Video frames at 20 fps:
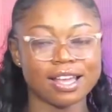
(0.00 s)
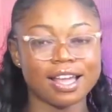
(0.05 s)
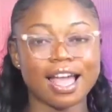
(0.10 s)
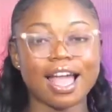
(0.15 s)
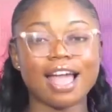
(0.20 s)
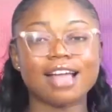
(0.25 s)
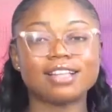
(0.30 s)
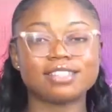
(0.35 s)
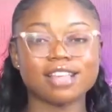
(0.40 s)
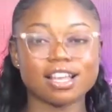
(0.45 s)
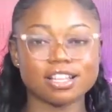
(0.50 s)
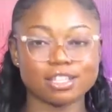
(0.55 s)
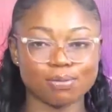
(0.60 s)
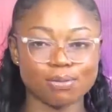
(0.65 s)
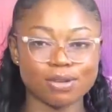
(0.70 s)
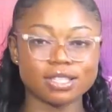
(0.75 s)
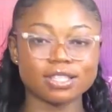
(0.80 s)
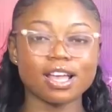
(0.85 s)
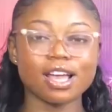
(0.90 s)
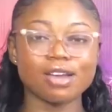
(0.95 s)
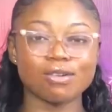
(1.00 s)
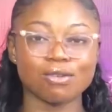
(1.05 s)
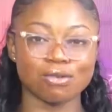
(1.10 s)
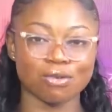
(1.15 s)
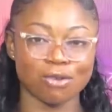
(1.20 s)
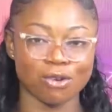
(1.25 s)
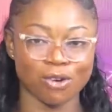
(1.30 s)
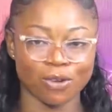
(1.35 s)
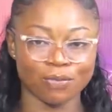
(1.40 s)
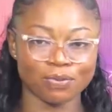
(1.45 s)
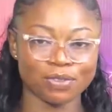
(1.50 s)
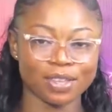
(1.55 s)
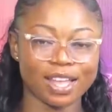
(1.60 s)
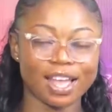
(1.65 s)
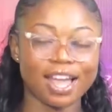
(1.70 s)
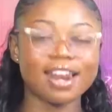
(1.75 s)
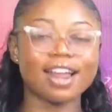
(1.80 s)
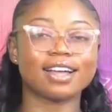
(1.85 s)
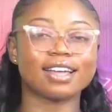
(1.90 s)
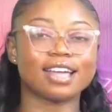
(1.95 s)
en ti expose no
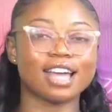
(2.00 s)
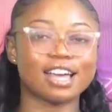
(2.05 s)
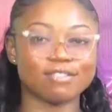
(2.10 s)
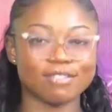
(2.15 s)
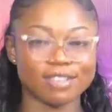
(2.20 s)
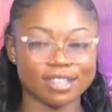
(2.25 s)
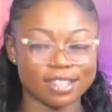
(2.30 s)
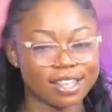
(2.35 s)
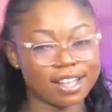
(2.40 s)
na Kevin